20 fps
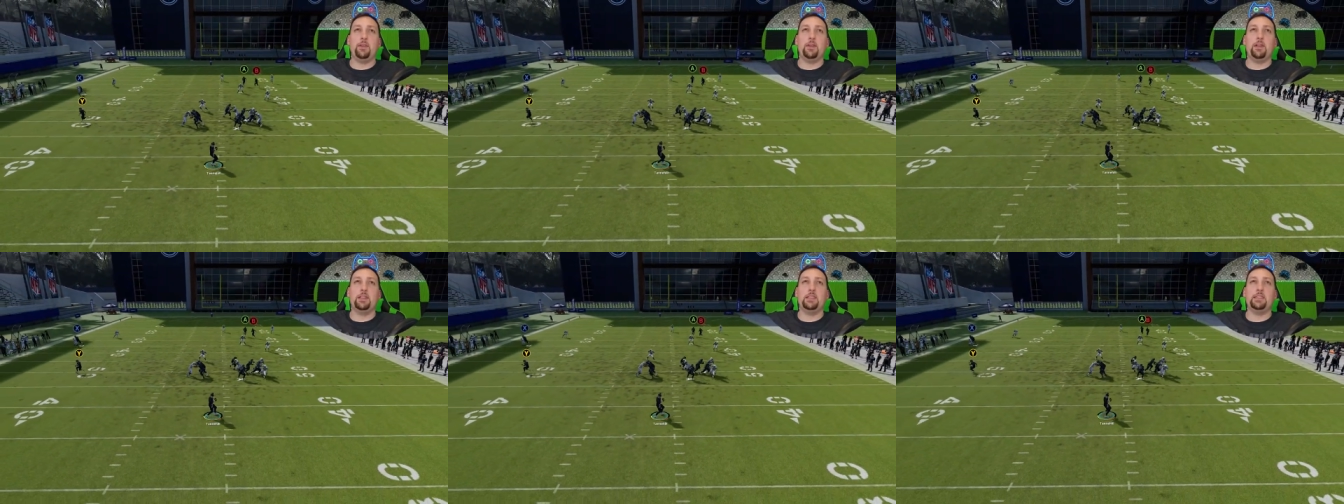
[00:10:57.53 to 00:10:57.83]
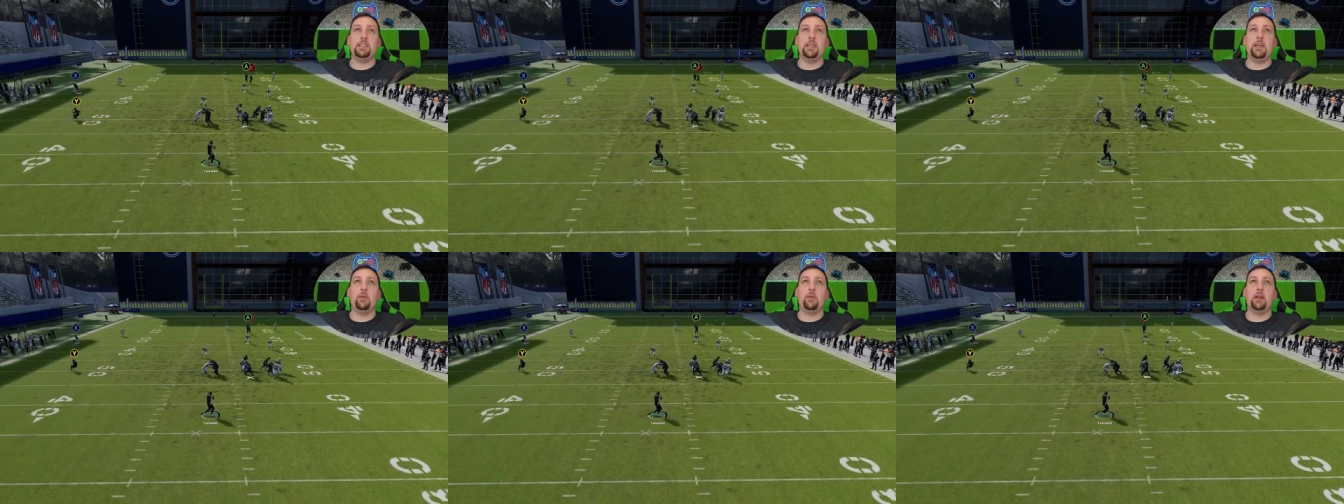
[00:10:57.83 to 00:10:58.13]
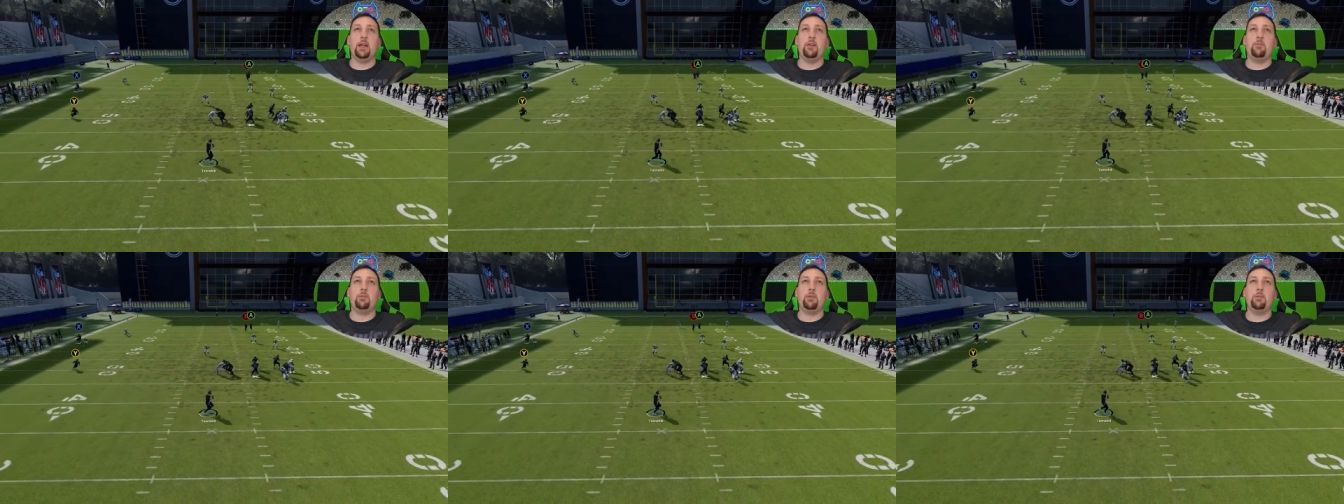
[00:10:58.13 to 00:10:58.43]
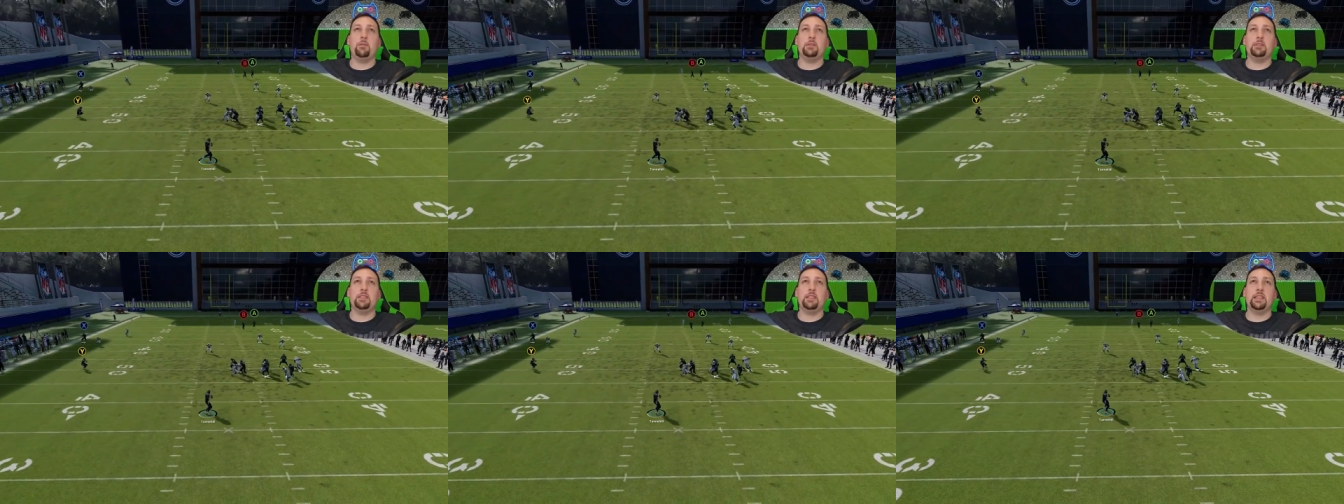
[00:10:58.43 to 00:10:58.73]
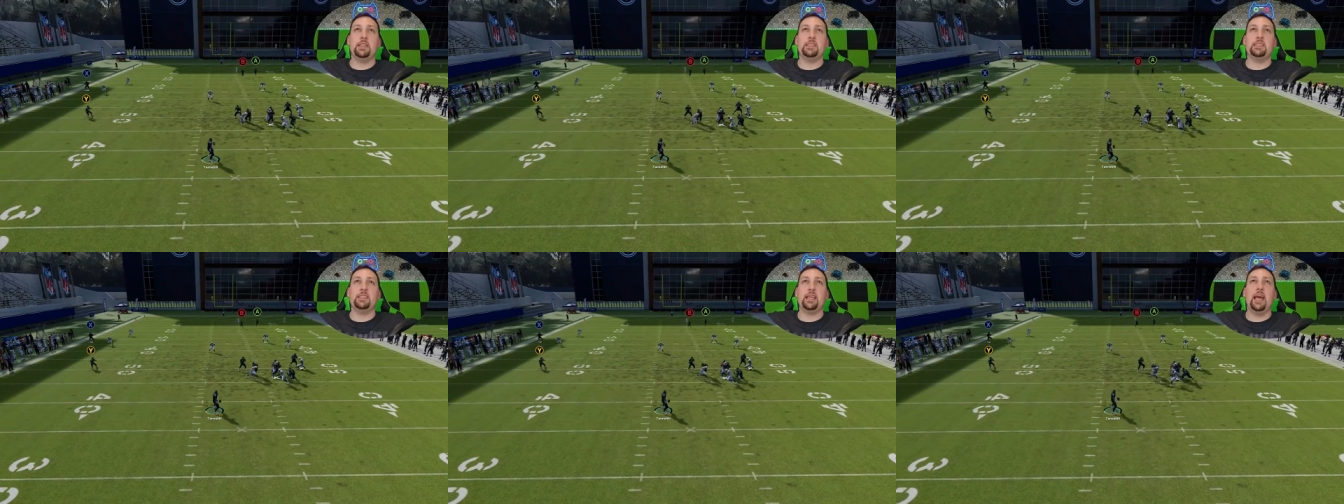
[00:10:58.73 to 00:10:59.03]
And you're going to see how we're going to have pretty much
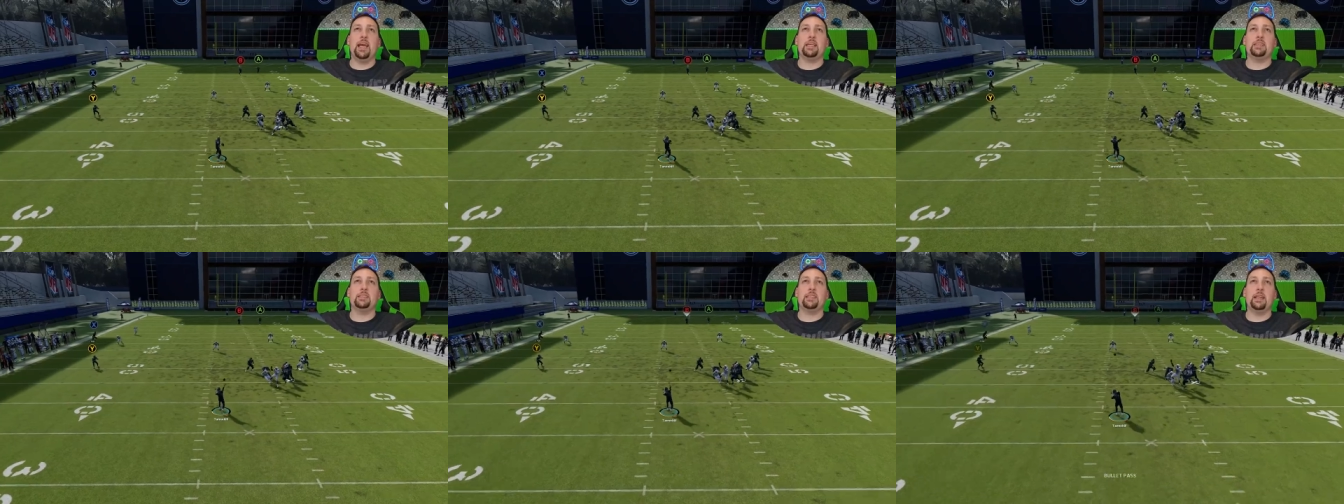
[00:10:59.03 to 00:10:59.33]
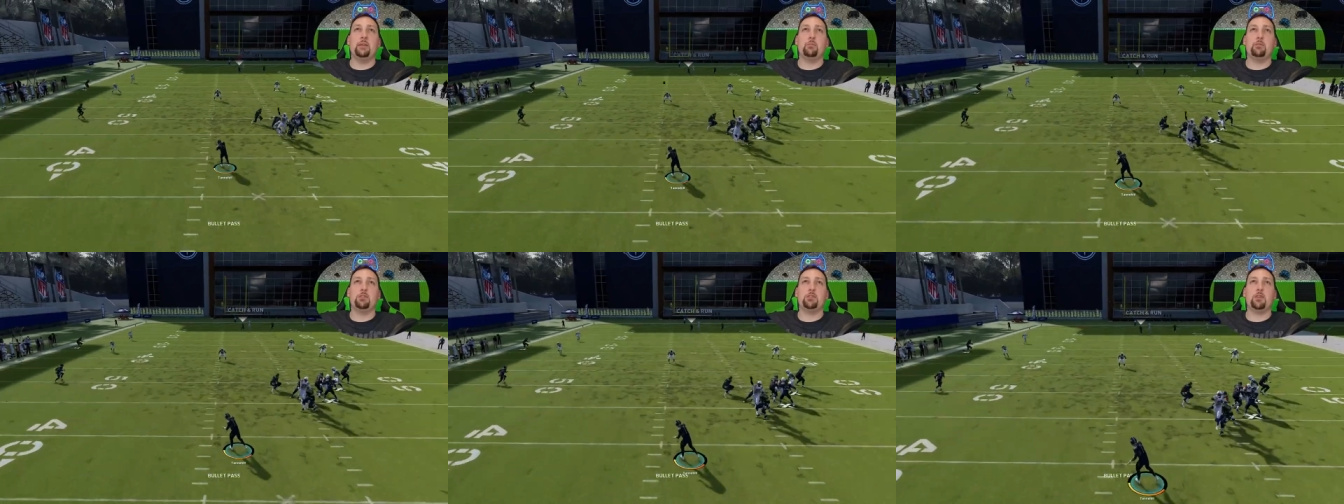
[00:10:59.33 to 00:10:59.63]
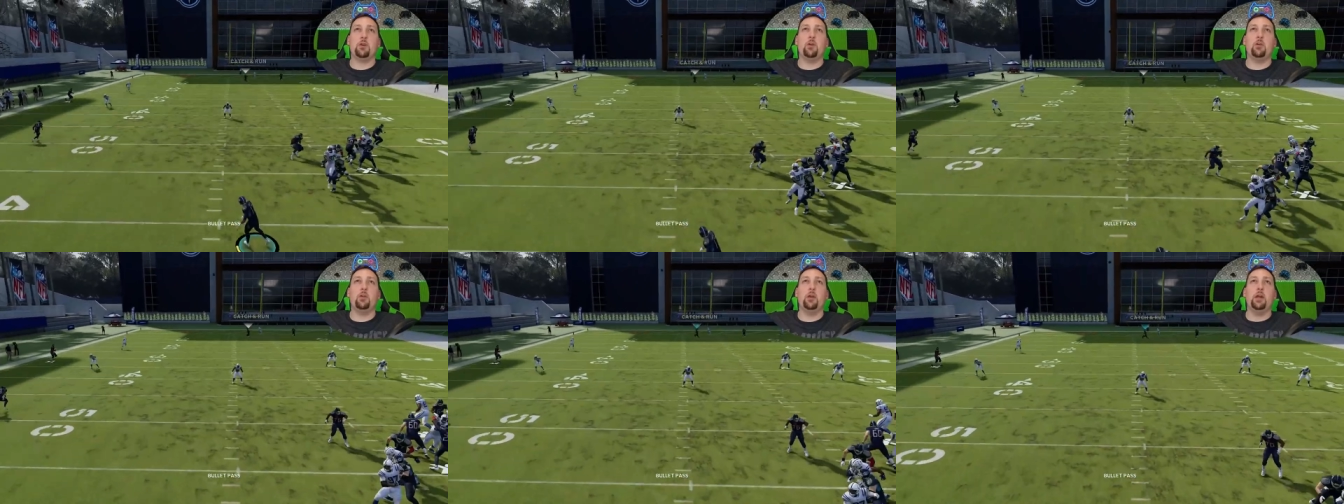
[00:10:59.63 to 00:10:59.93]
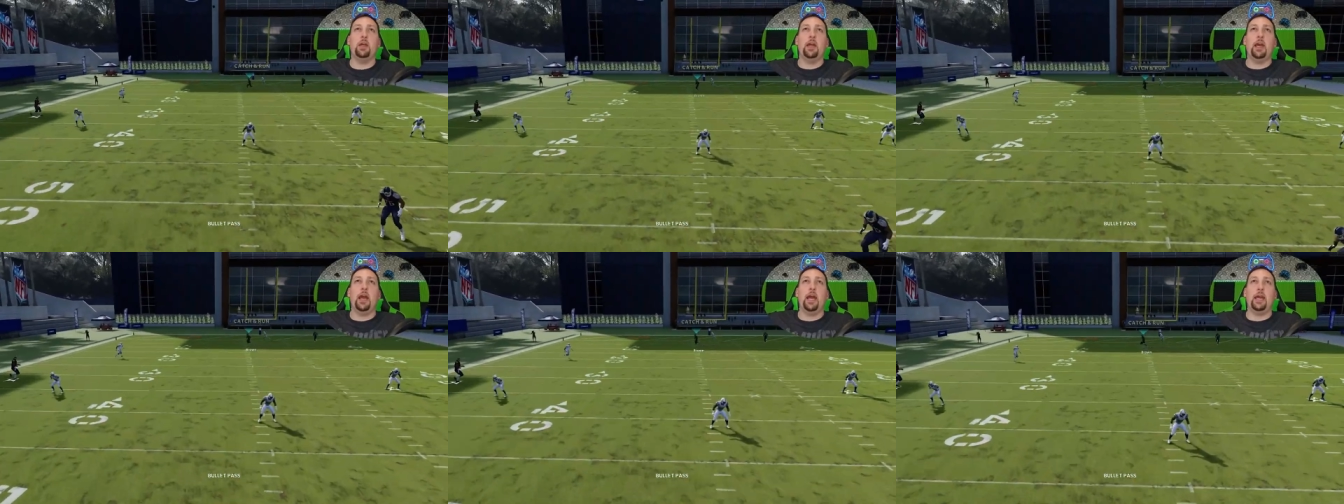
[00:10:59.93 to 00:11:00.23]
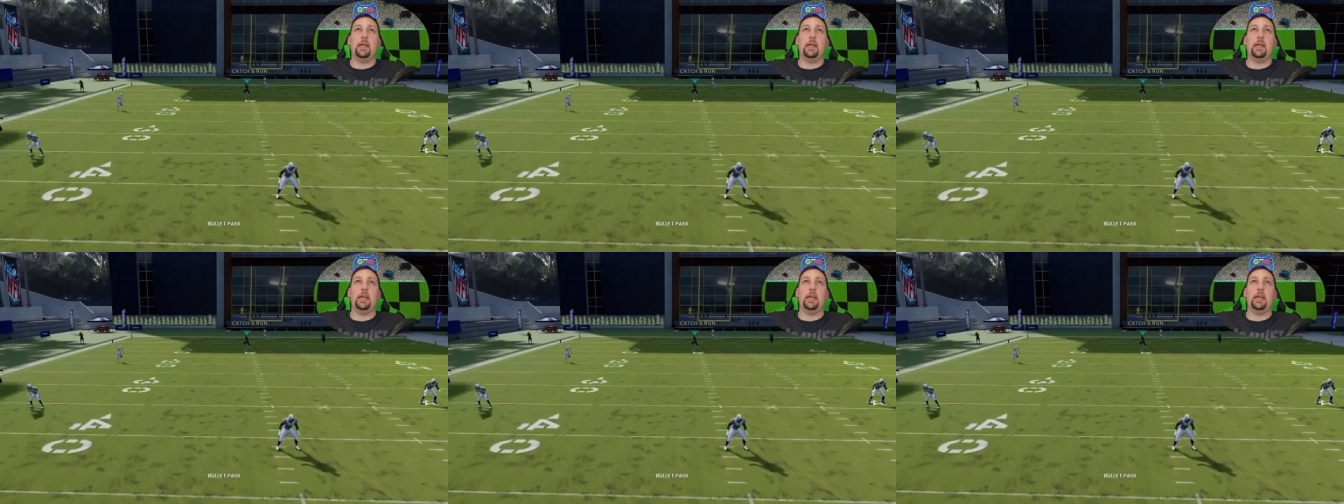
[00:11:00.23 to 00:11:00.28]
the exact same result,